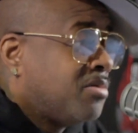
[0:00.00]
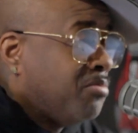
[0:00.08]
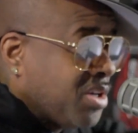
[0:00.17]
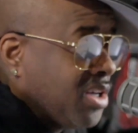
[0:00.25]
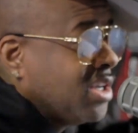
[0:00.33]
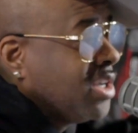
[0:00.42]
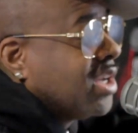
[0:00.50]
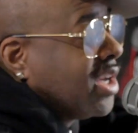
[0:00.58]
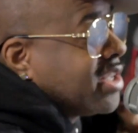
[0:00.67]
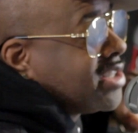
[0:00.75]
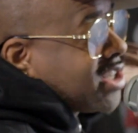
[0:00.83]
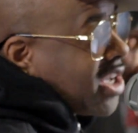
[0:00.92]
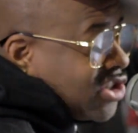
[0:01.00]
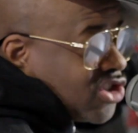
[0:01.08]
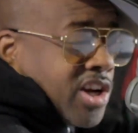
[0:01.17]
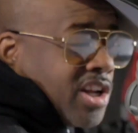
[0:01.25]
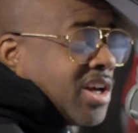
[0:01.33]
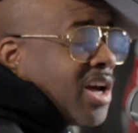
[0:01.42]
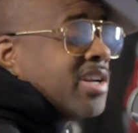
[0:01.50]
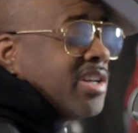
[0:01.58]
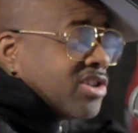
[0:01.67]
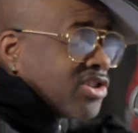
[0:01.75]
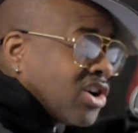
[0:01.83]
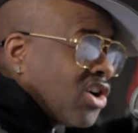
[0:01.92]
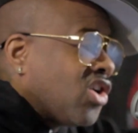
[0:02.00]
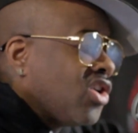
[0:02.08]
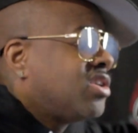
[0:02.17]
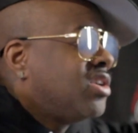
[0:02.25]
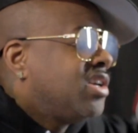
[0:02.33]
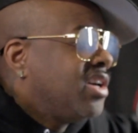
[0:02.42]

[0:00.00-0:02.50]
me and saying, JD, I need a song,